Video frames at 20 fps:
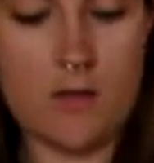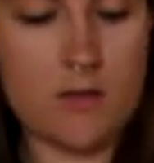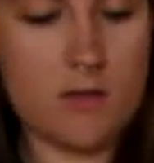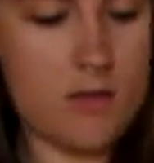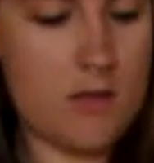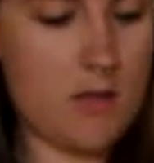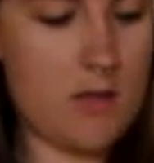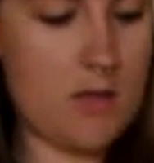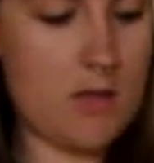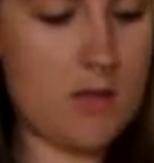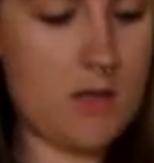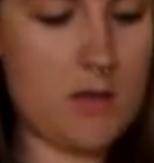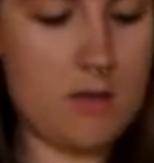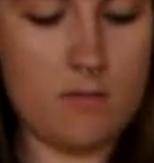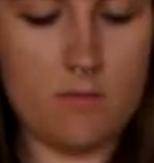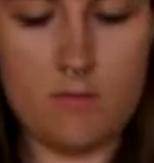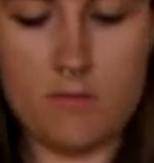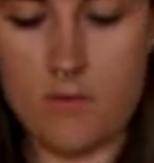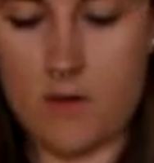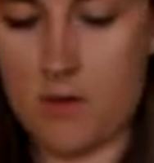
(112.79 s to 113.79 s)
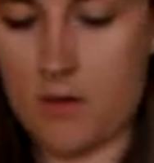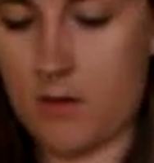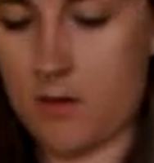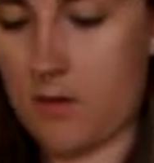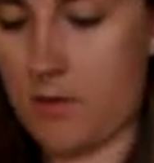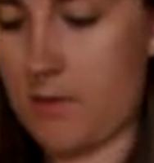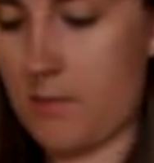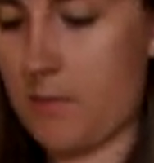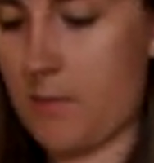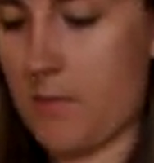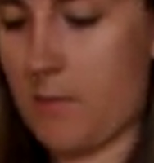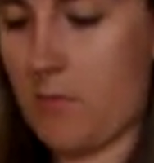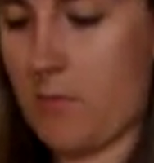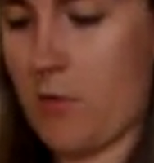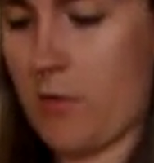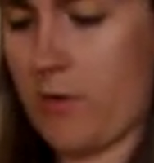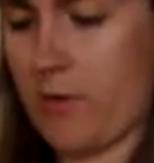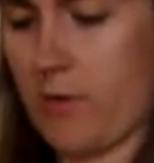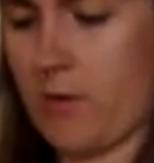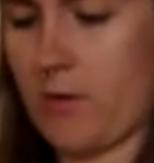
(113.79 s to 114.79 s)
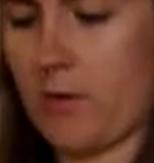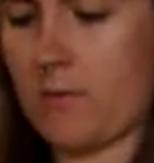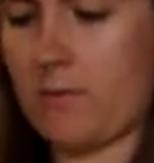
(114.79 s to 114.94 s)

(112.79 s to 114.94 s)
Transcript: the mortar,